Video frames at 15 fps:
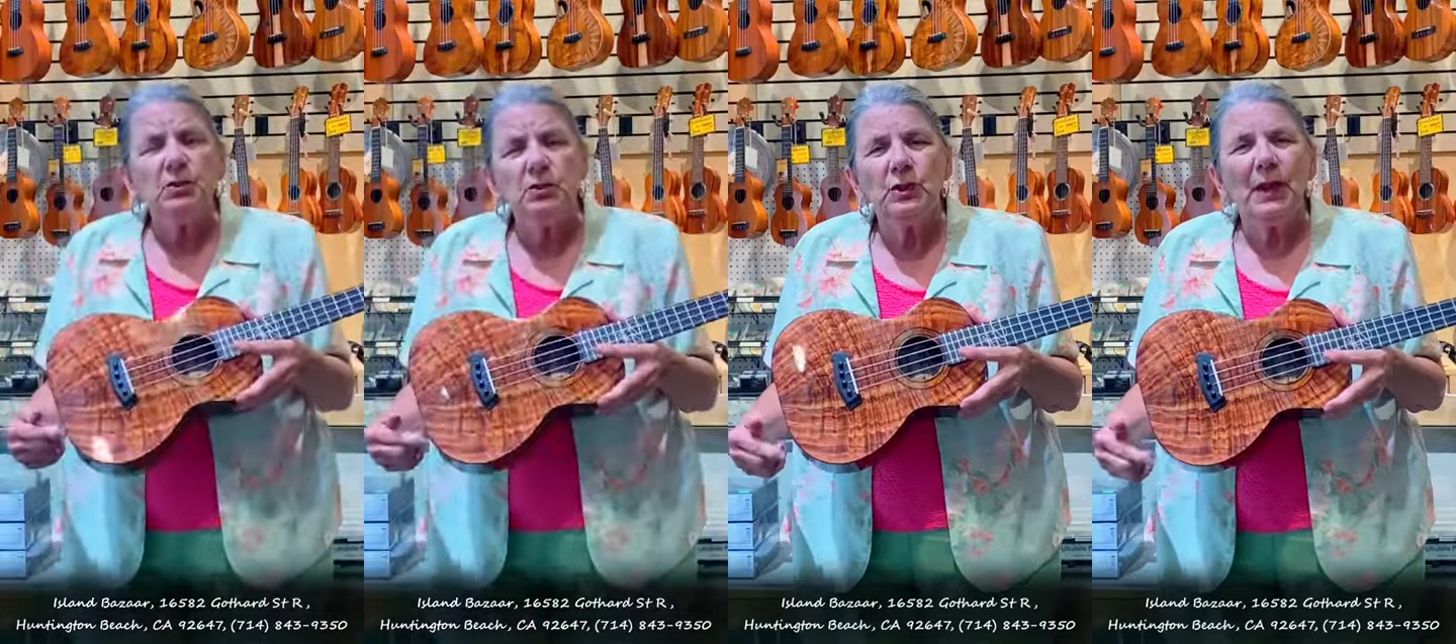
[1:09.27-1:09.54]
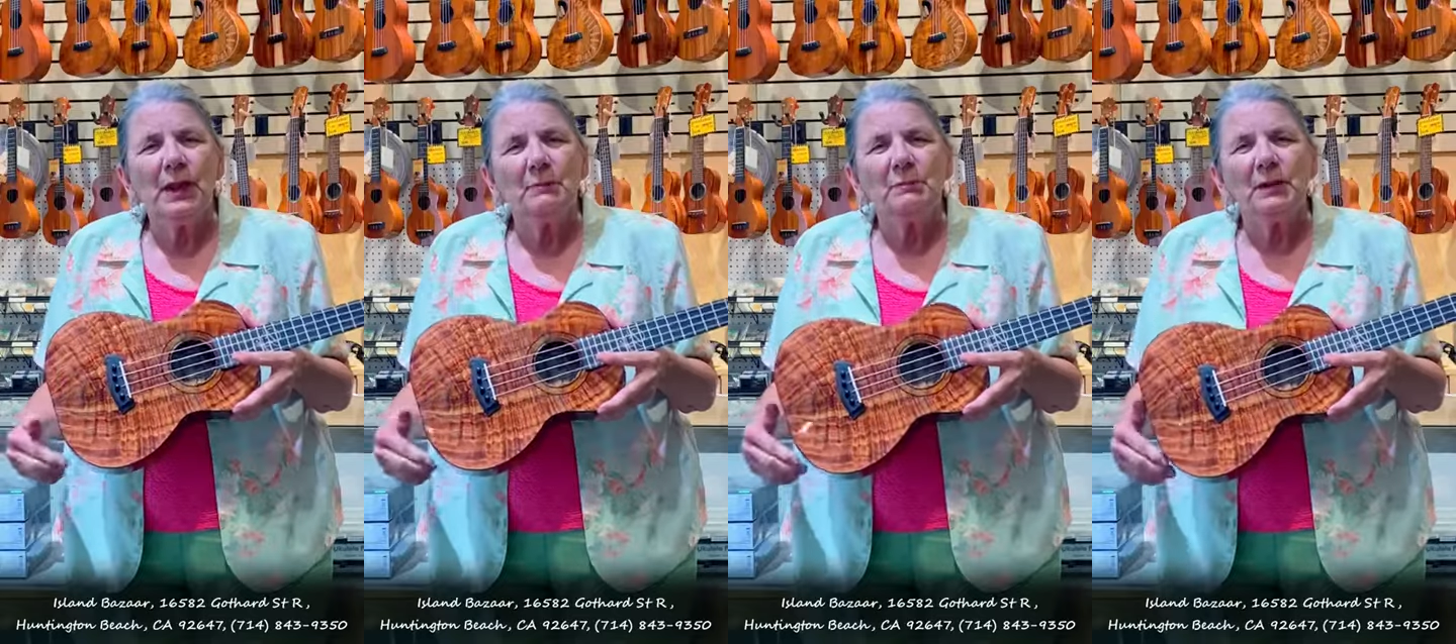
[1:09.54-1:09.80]

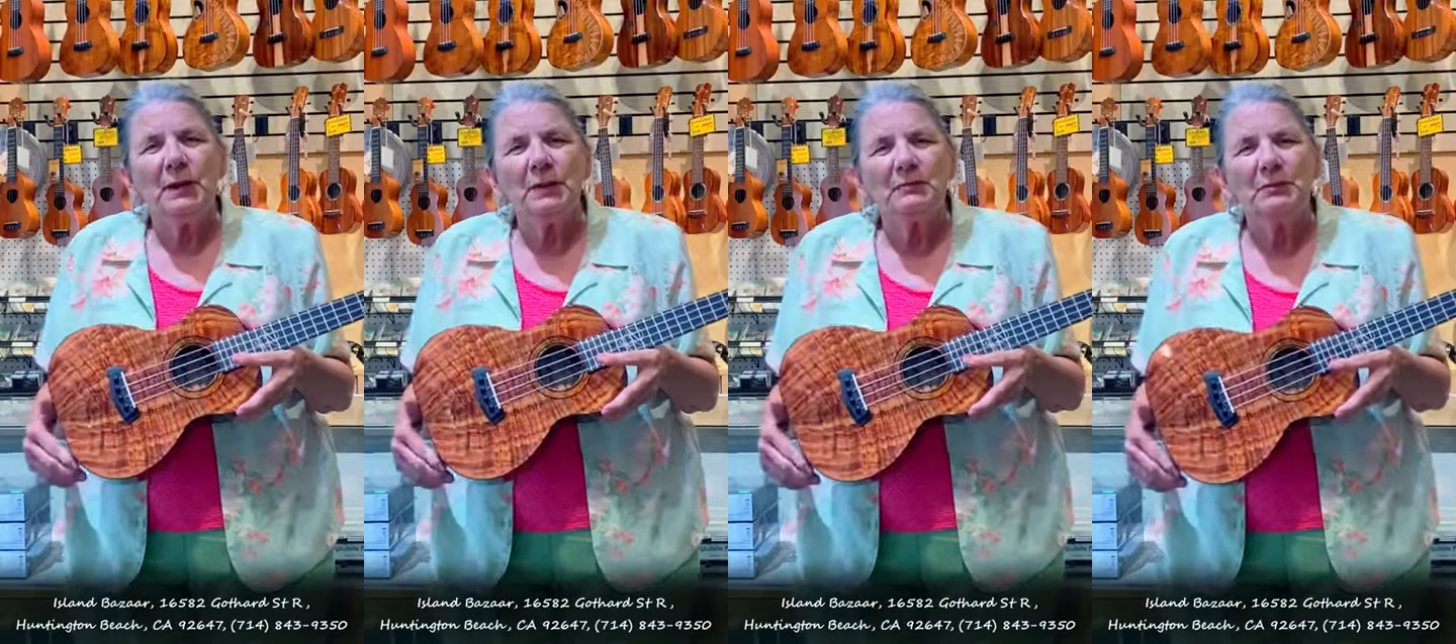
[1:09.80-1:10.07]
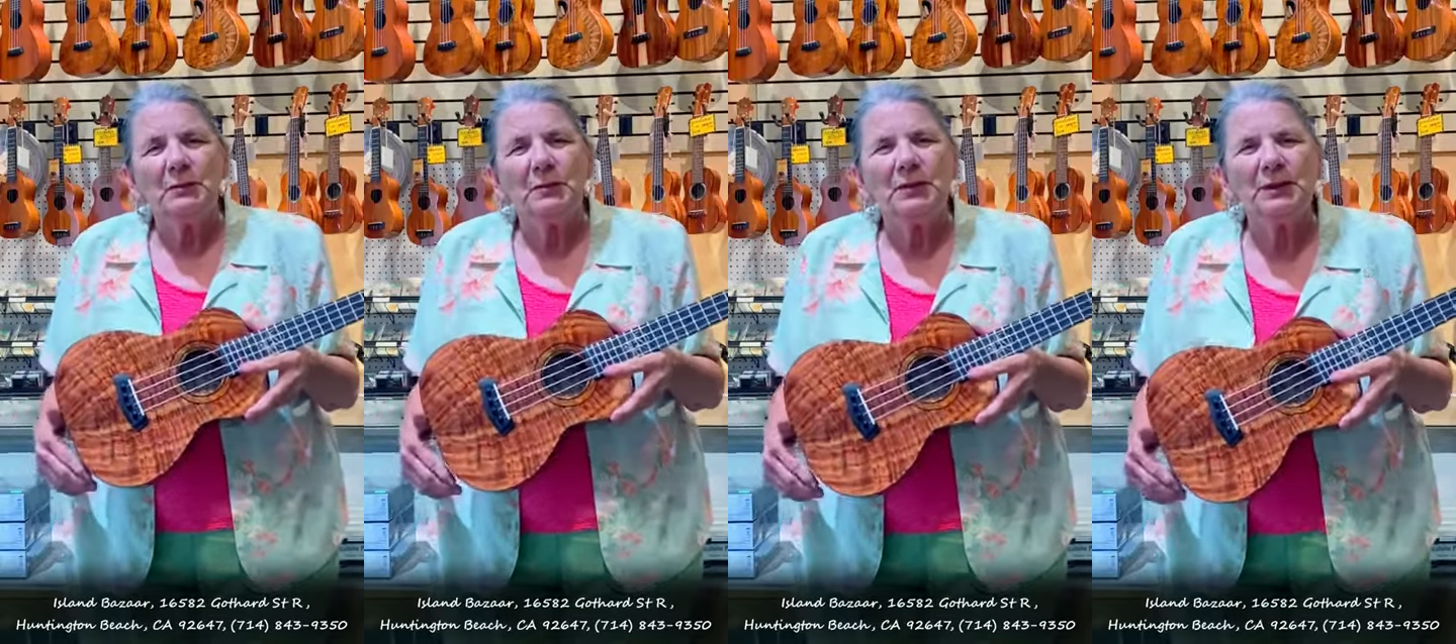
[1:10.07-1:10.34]
Chad play a
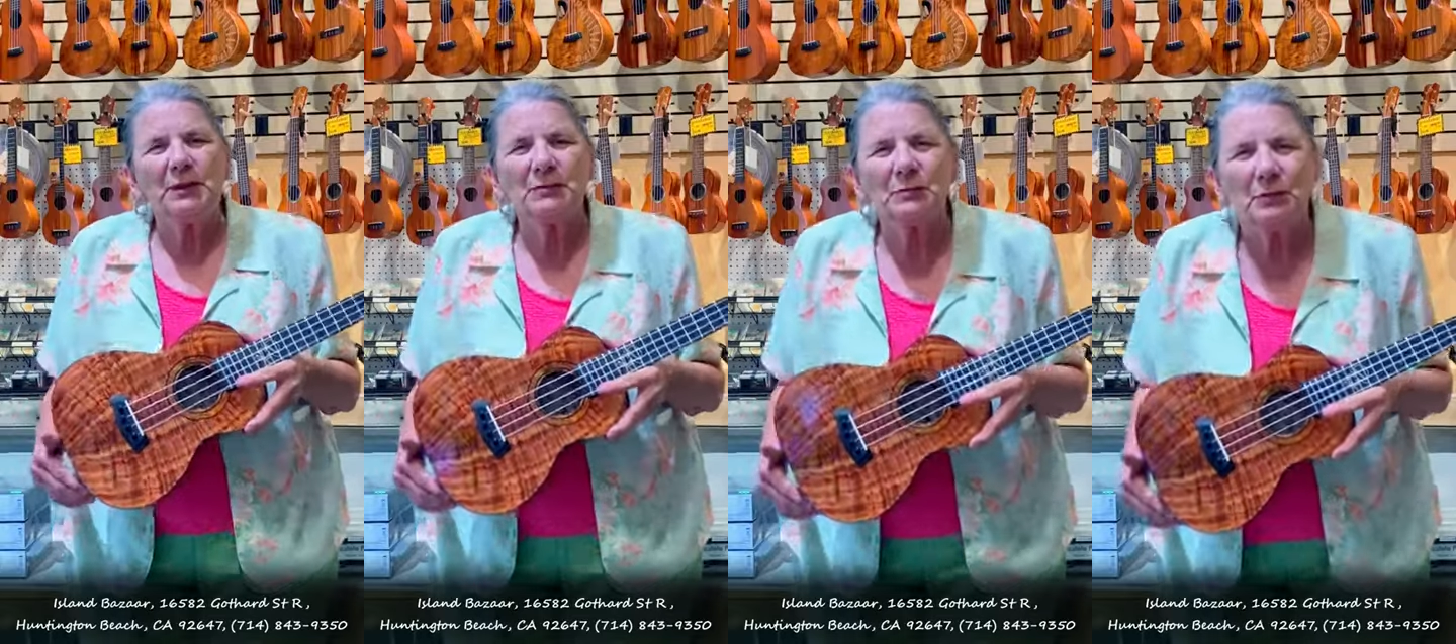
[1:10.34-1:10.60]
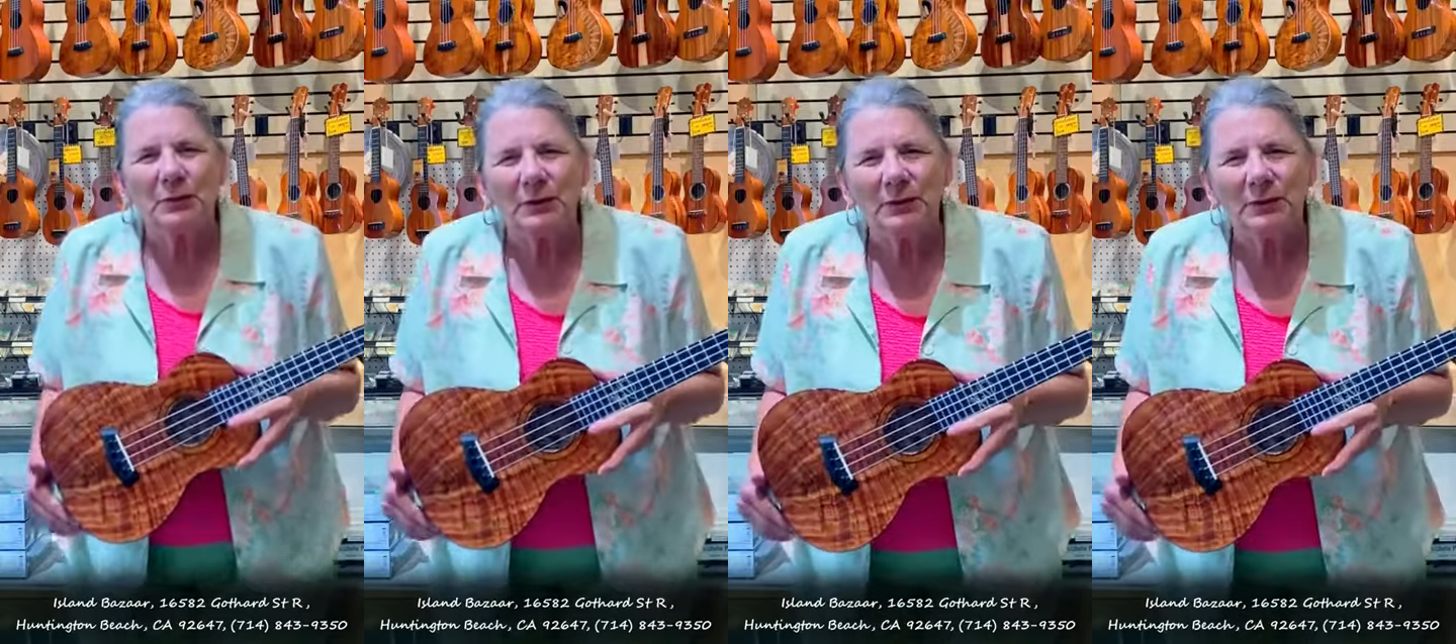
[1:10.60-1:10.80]
few licks for